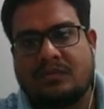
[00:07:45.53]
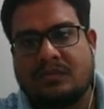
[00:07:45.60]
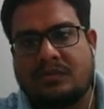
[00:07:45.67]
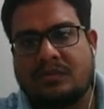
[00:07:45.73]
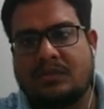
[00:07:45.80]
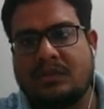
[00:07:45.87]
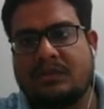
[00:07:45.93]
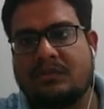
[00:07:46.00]

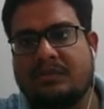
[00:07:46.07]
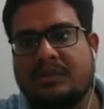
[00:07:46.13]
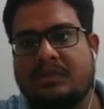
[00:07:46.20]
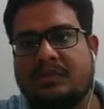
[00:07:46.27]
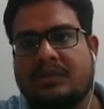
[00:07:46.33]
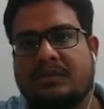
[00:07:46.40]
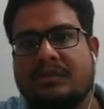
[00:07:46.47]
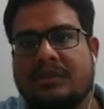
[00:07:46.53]
So that will be
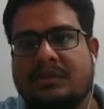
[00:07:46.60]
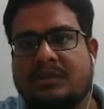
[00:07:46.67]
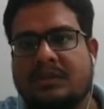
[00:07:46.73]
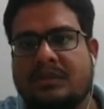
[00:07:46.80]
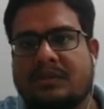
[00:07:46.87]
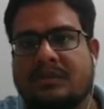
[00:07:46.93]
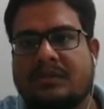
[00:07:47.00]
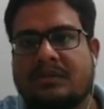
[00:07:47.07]
3 by
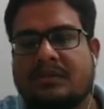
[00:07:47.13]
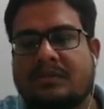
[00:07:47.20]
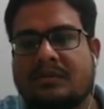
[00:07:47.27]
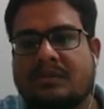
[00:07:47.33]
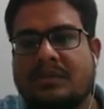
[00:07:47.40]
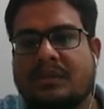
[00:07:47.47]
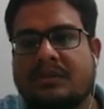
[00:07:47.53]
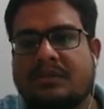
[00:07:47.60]
6. So
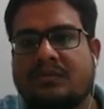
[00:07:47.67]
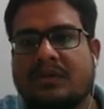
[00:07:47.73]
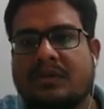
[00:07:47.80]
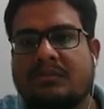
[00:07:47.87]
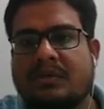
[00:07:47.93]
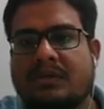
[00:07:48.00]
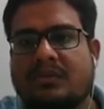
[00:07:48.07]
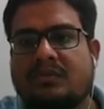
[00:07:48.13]
that is 1
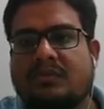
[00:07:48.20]
by 2.